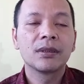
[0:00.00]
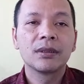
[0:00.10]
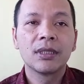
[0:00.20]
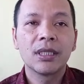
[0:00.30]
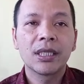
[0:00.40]

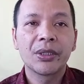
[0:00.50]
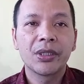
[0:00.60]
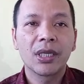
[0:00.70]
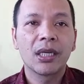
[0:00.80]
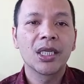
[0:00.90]
the
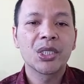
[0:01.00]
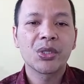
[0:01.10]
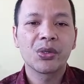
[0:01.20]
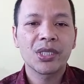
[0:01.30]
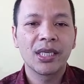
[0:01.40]
critical
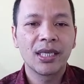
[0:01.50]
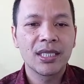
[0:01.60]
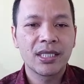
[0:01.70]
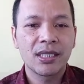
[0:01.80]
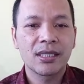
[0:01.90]
discourse
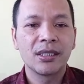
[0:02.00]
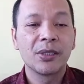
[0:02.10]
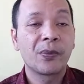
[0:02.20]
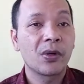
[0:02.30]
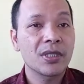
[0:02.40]
analysis is
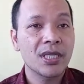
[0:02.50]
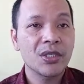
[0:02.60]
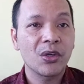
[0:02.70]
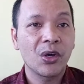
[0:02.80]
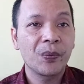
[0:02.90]
the
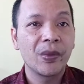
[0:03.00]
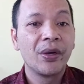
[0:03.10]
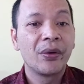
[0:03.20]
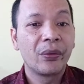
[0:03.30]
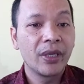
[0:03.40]
process of
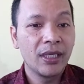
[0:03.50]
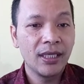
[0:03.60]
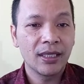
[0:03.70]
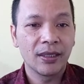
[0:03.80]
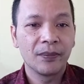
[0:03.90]

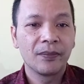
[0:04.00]
reading.